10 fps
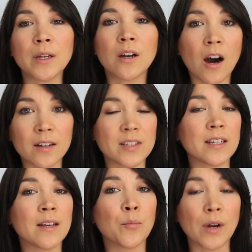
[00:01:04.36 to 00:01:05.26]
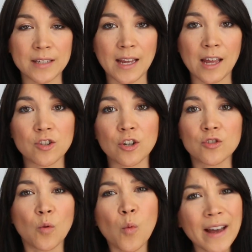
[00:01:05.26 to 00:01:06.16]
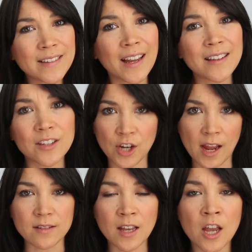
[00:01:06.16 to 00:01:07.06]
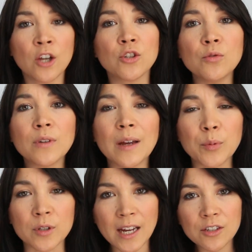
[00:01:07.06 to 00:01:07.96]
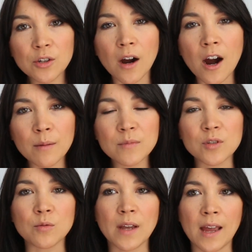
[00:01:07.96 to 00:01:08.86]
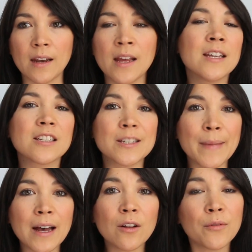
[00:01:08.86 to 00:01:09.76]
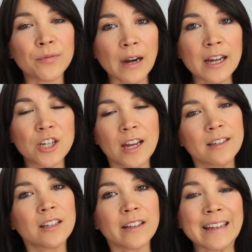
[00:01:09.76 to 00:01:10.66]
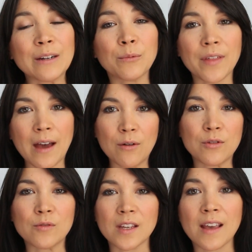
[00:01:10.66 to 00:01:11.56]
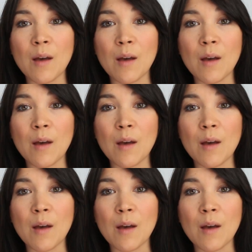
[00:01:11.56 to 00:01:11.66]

be causing breast cancer. So why take the chance? You can protect your arms, you can smell fresh and clean without using